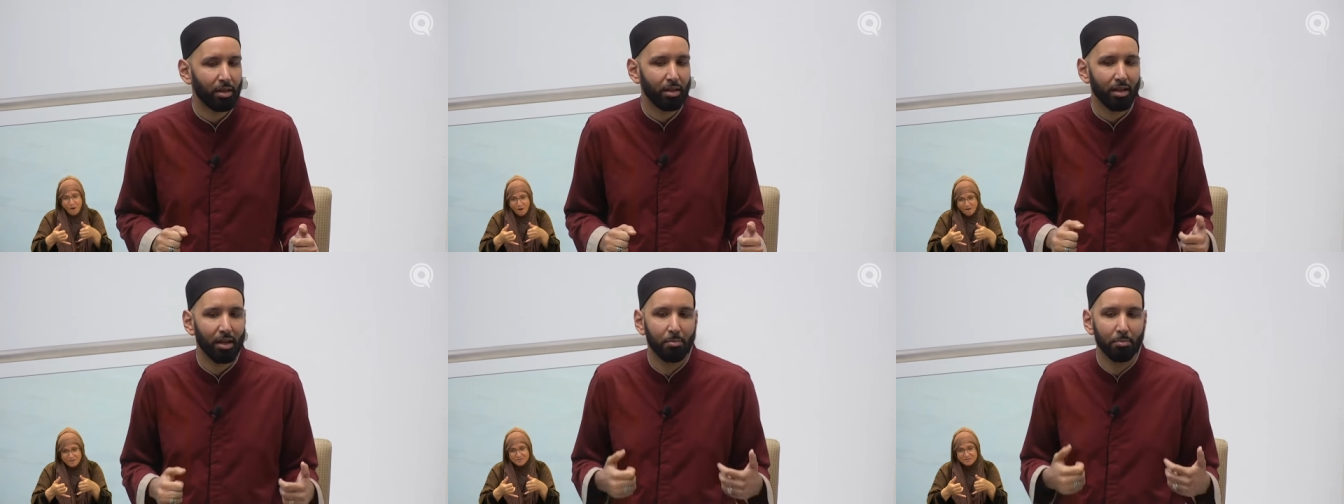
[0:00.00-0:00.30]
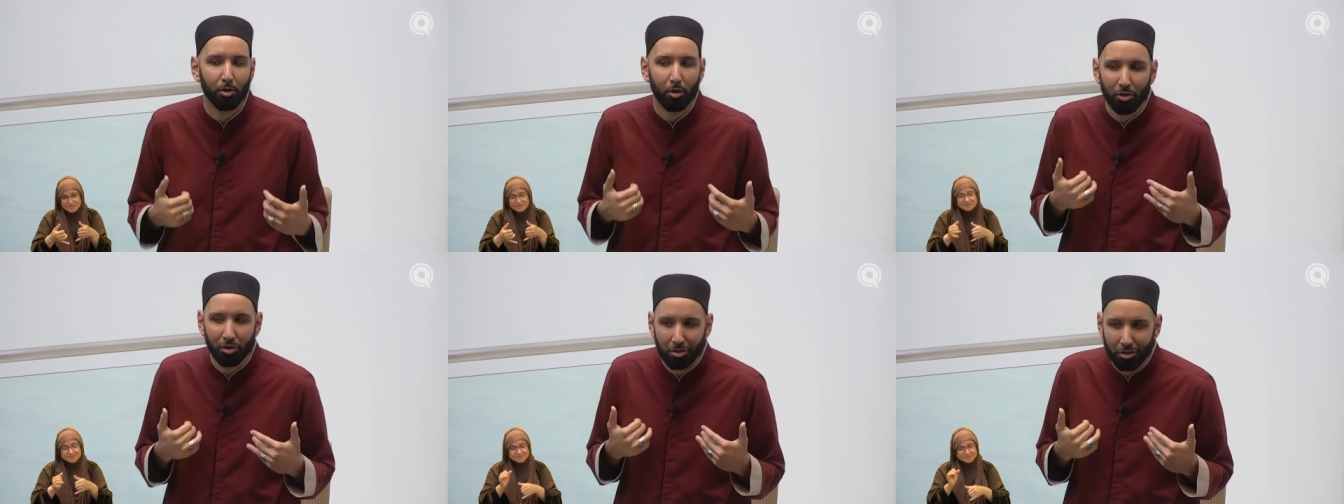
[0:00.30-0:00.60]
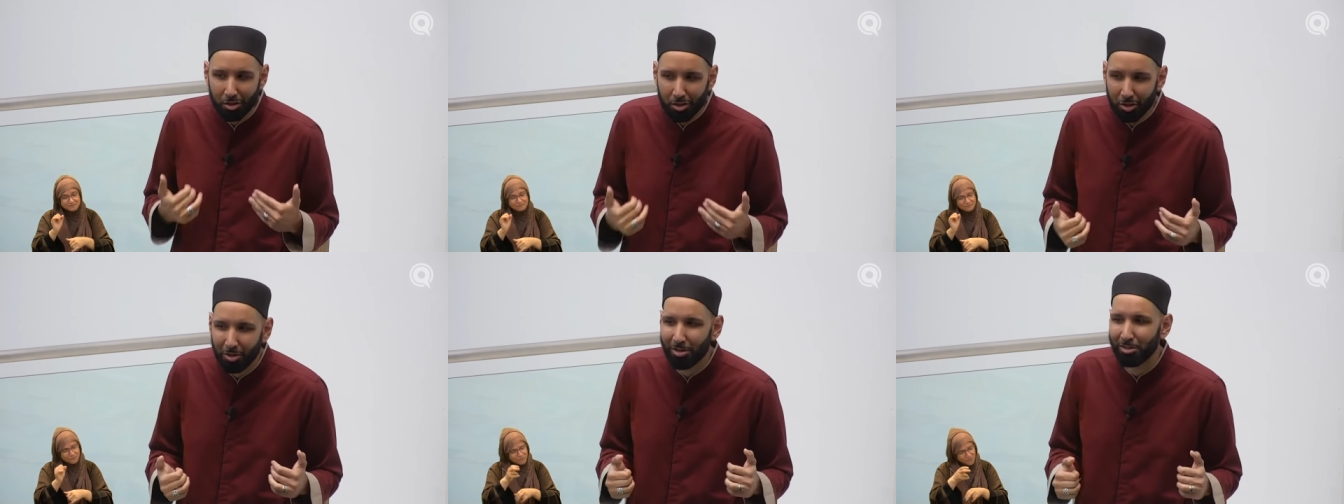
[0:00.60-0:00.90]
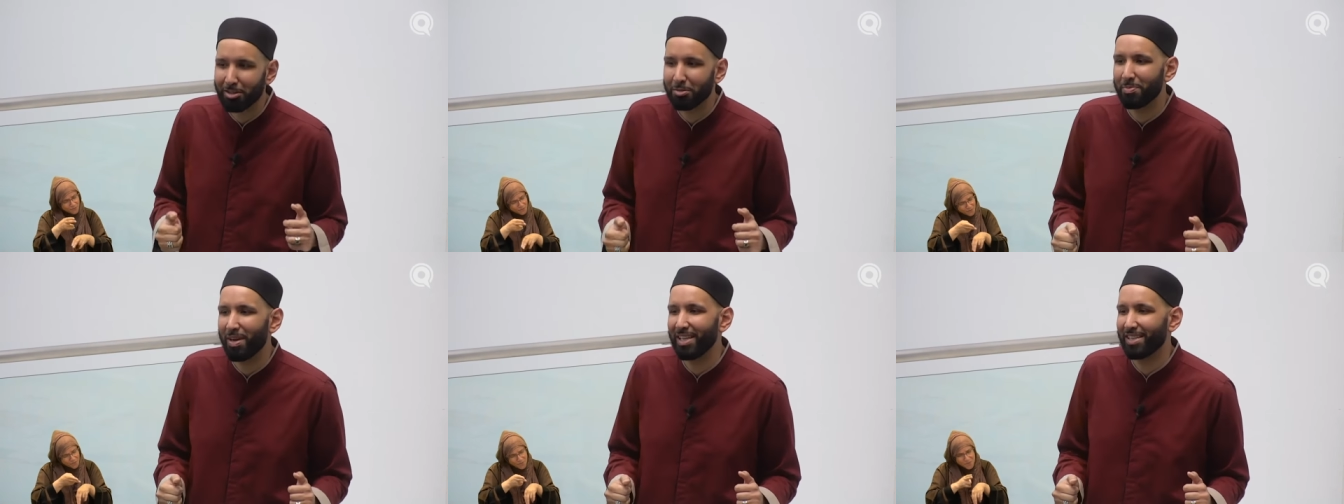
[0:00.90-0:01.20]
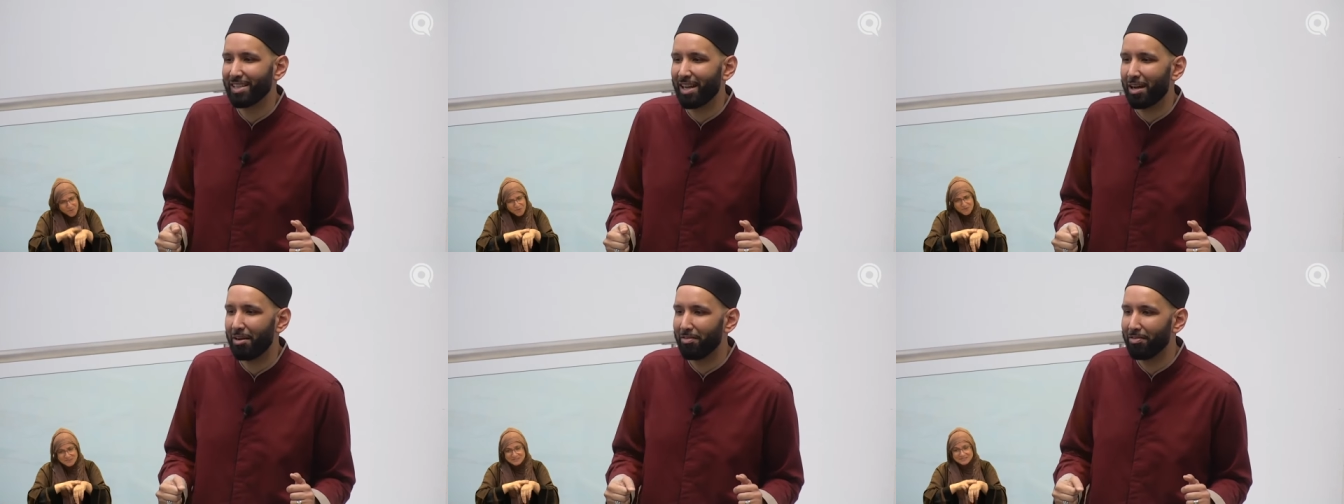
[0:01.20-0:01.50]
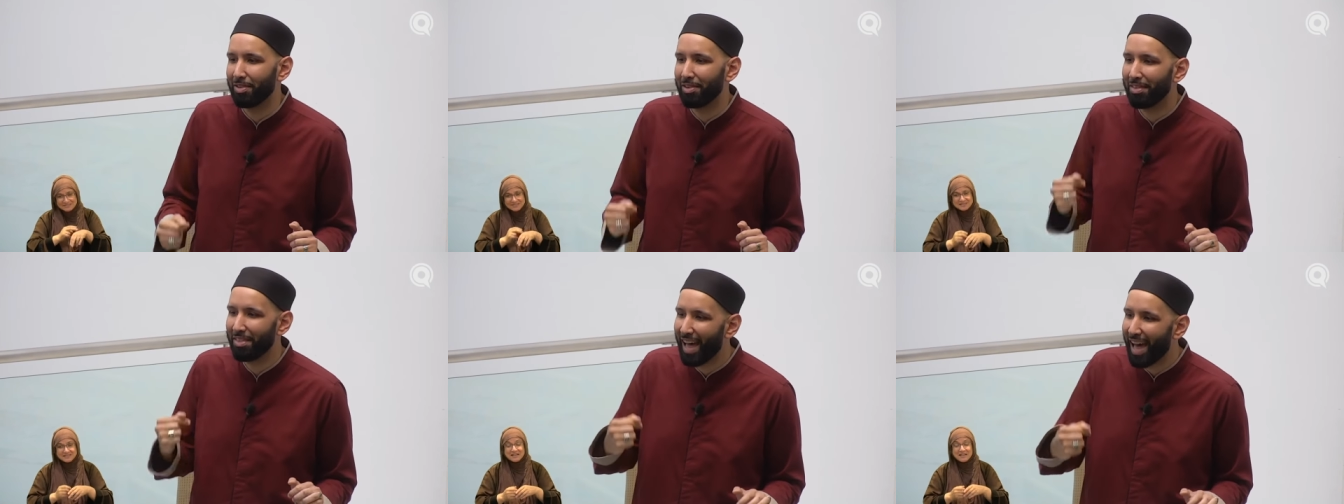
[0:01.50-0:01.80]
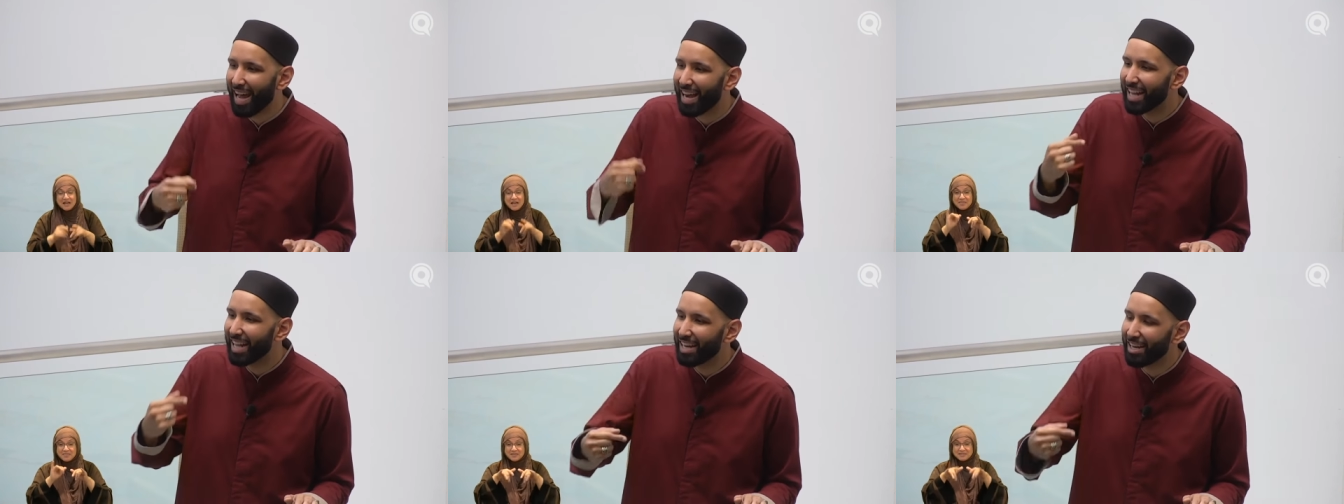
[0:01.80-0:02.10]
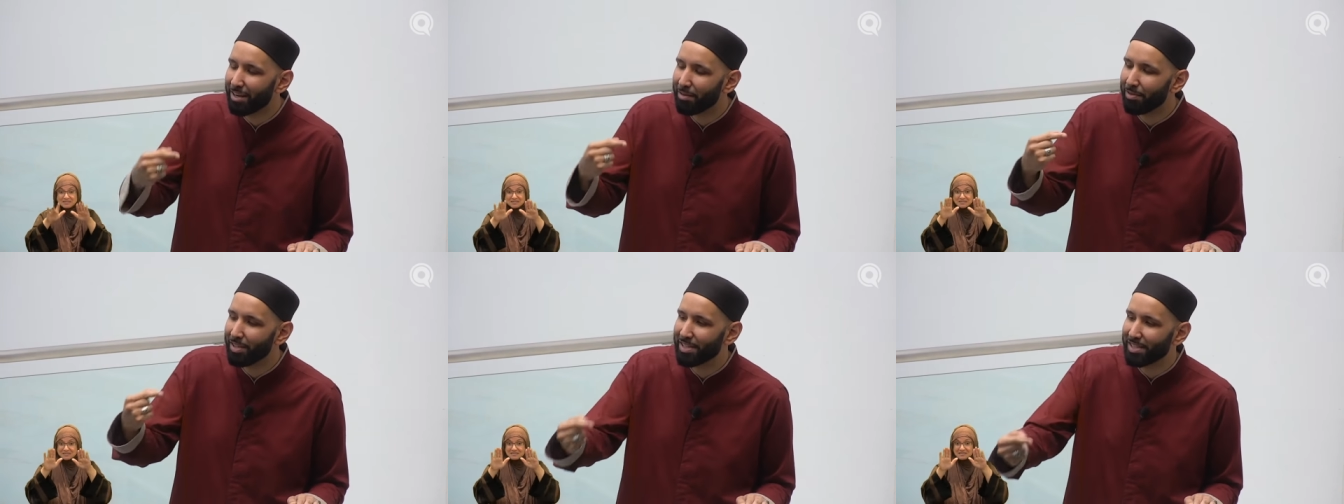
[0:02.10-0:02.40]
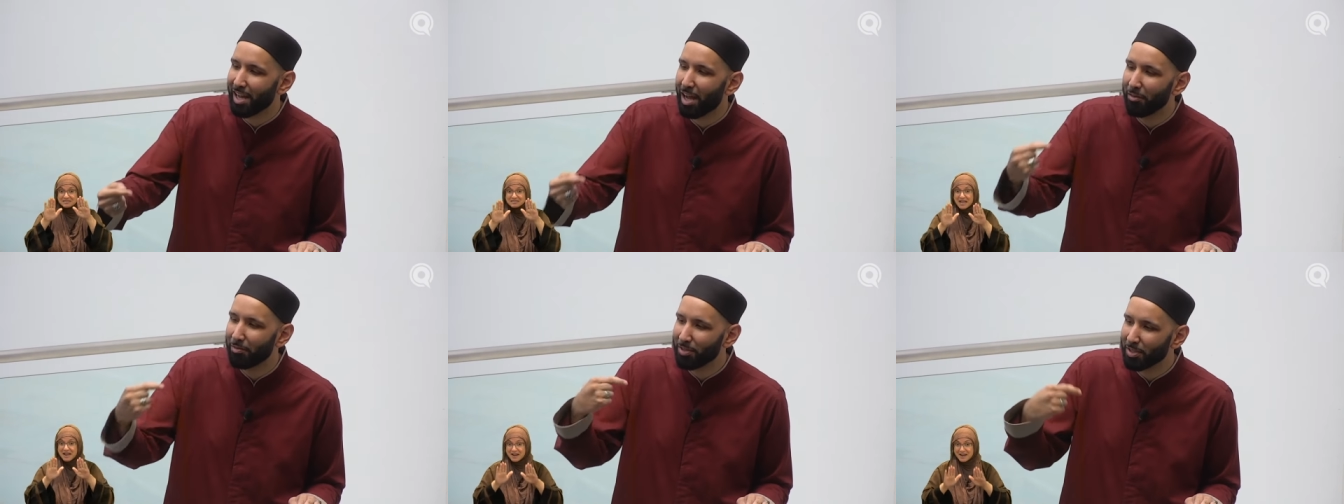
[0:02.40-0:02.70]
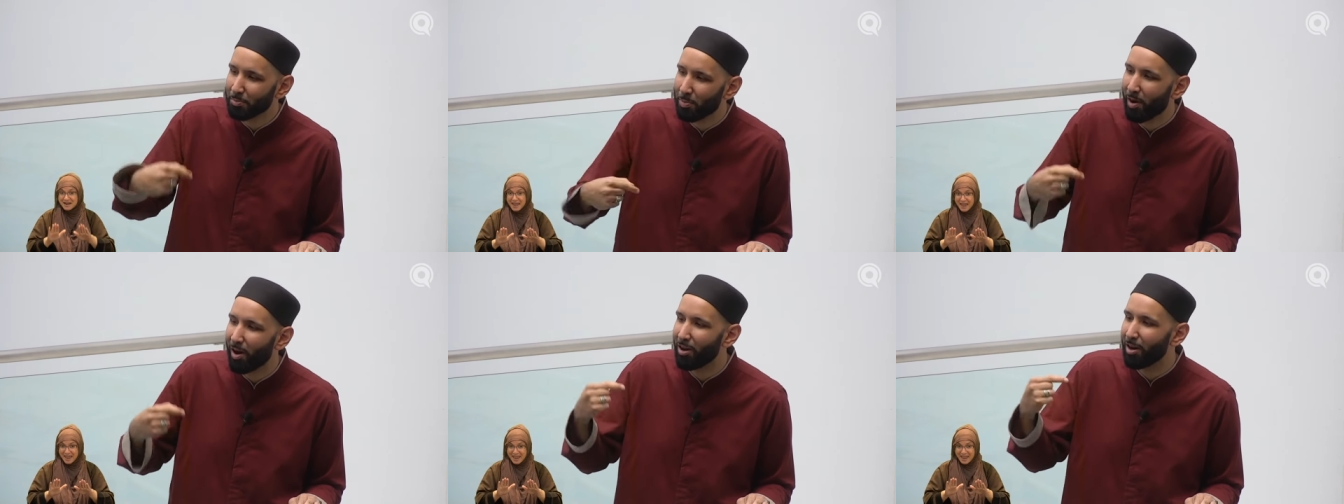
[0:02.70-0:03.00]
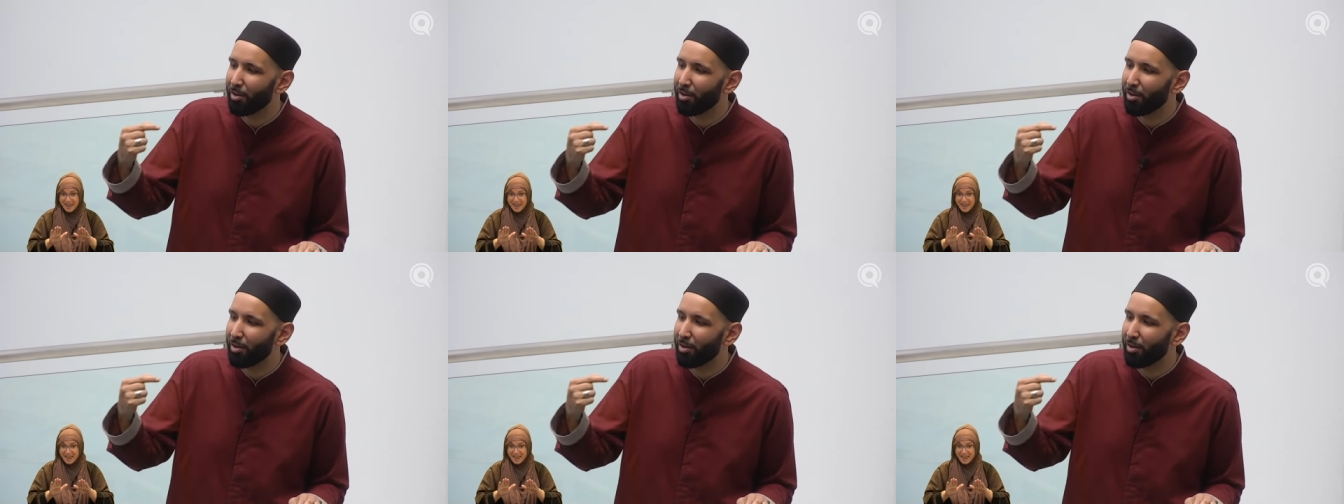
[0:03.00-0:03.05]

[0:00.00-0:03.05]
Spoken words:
I'm going to nourish myself. That in and of itself is part